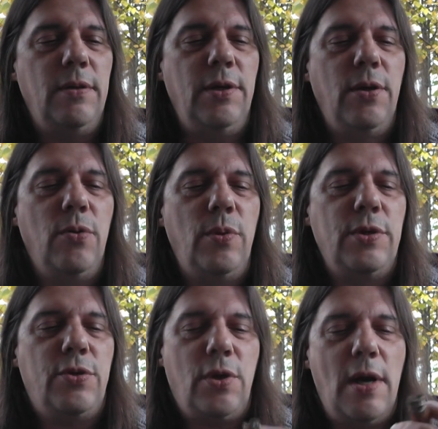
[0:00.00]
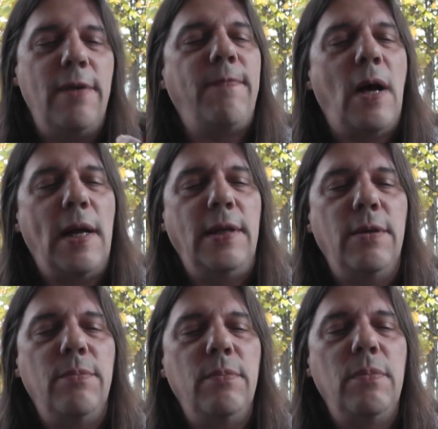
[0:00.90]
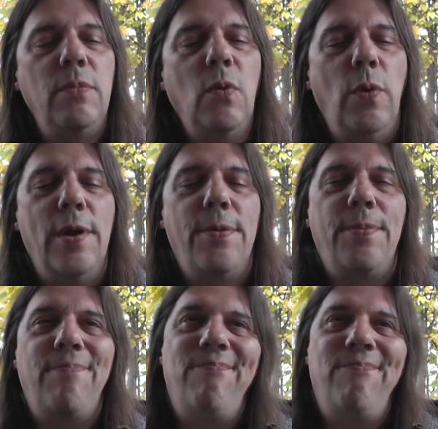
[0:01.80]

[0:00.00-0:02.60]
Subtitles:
you know, we're trying to find them, with